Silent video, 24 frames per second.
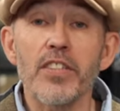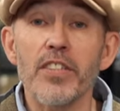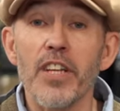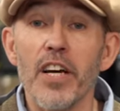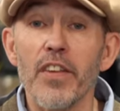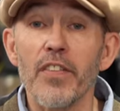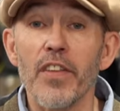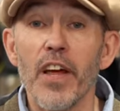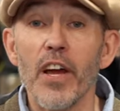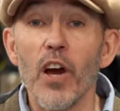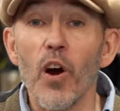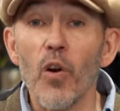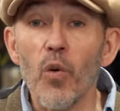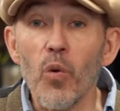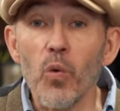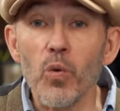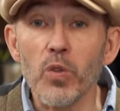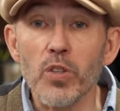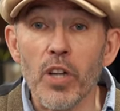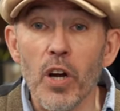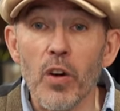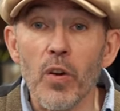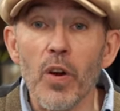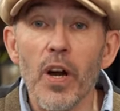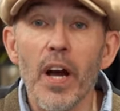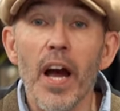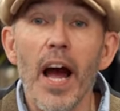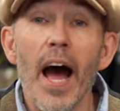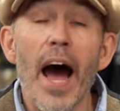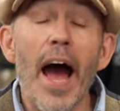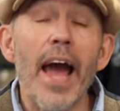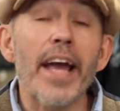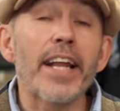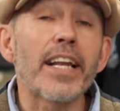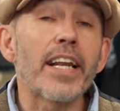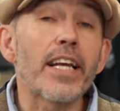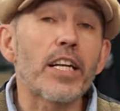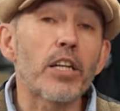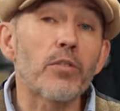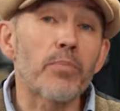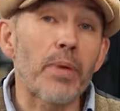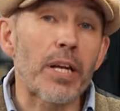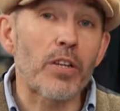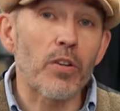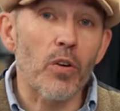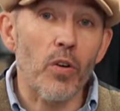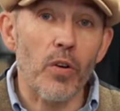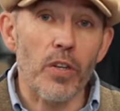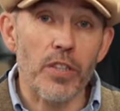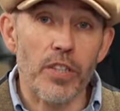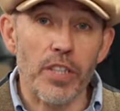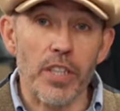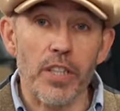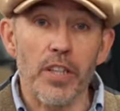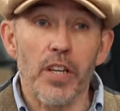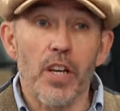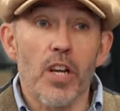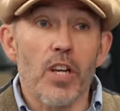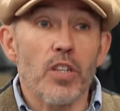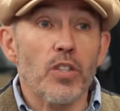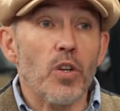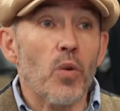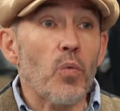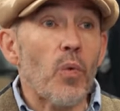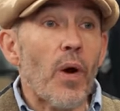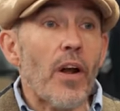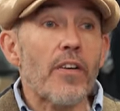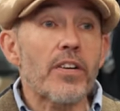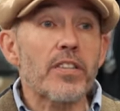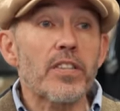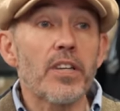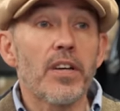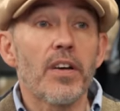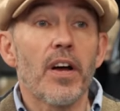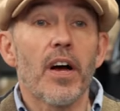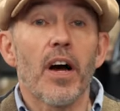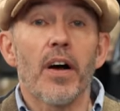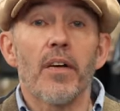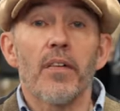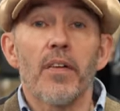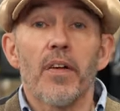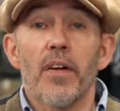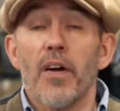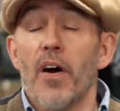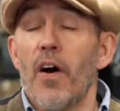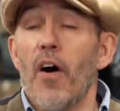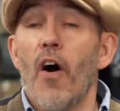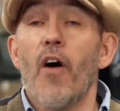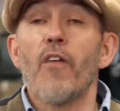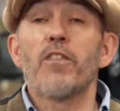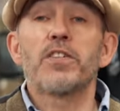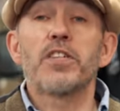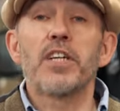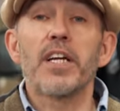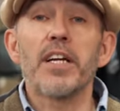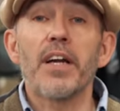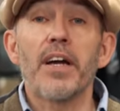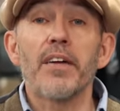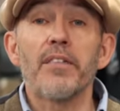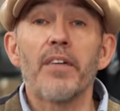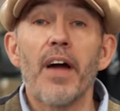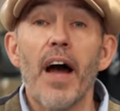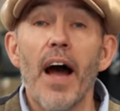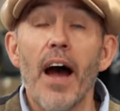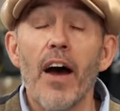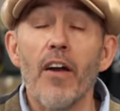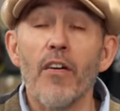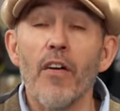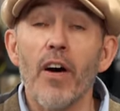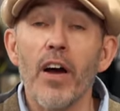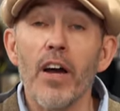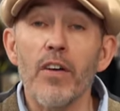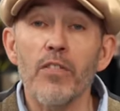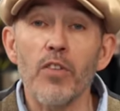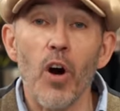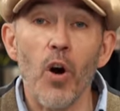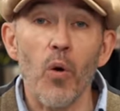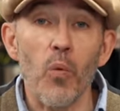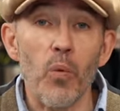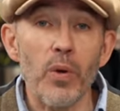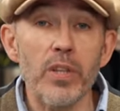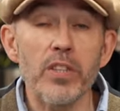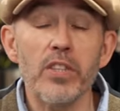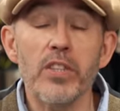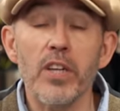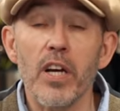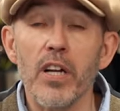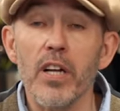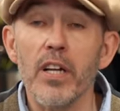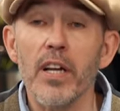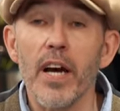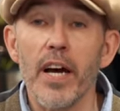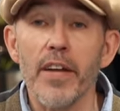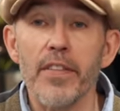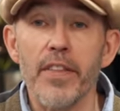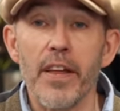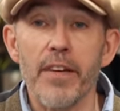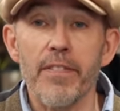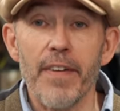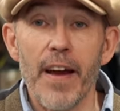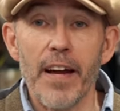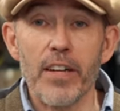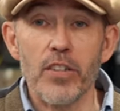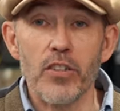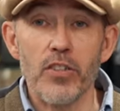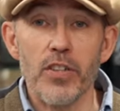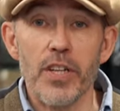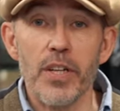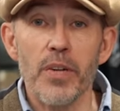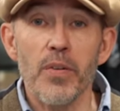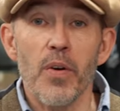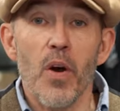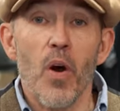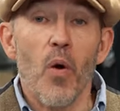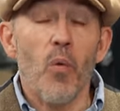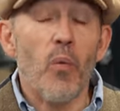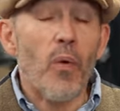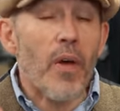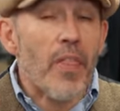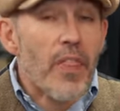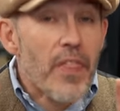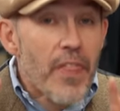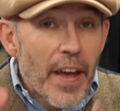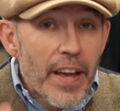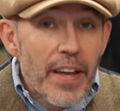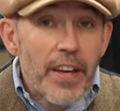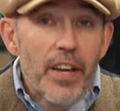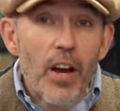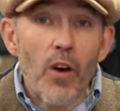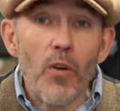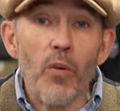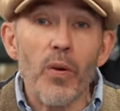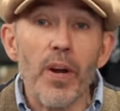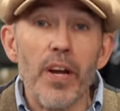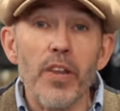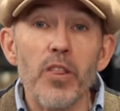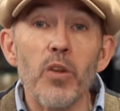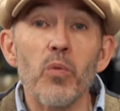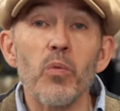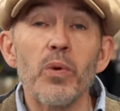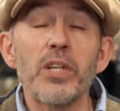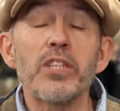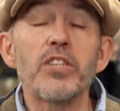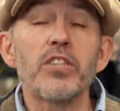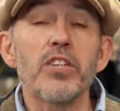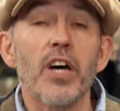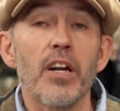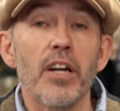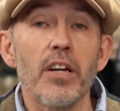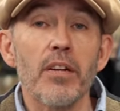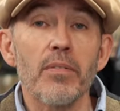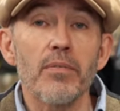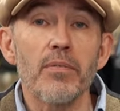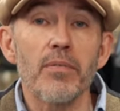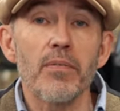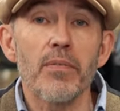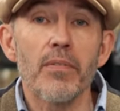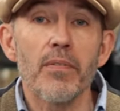is that they are also a little bit noisy. So whereas, obviously, Arai have got a wind tunnel at their factory, when they go in the wind tunnel,